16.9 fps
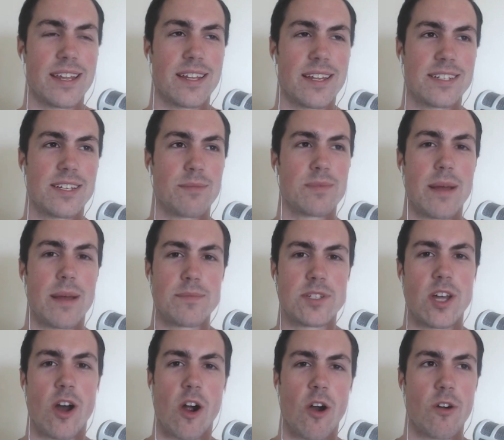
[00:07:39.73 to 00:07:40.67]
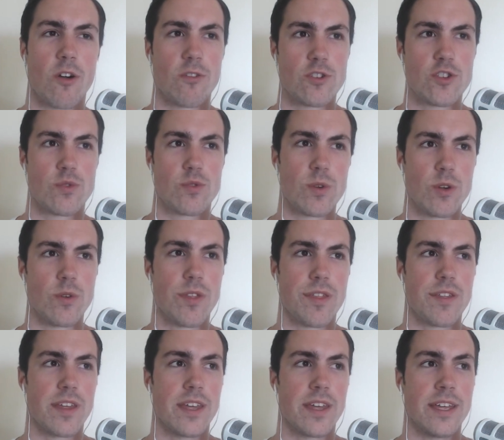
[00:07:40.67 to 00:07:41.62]
sometimes the harder
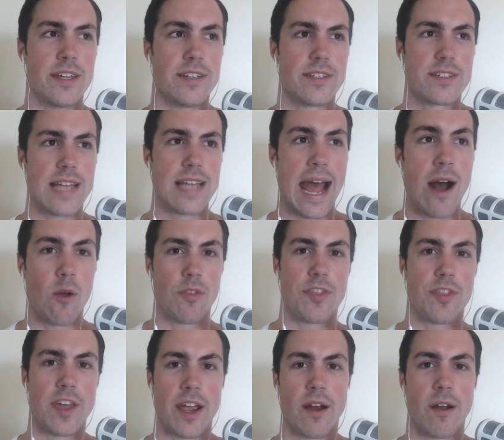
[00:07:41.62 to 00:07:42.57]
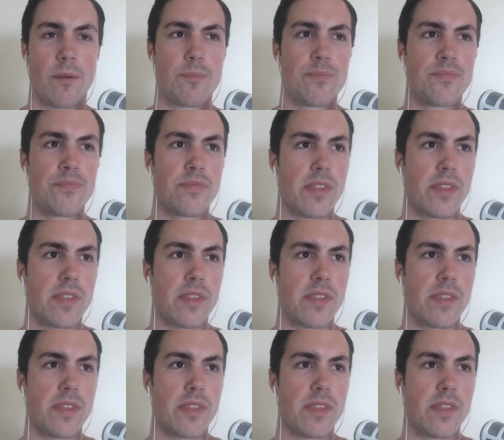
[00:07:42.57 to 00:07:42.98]
truth is out there,